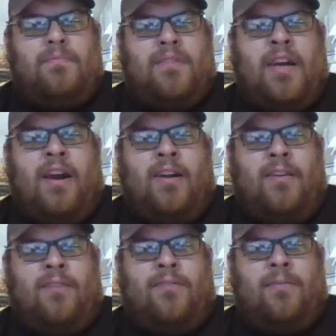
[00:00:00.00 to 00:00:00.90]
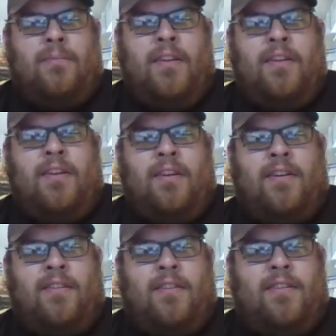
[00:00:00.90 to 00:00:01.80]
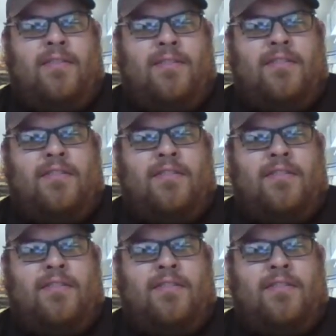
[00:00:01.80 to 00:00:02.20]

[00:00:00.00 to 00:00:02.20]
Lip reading: con artists from India and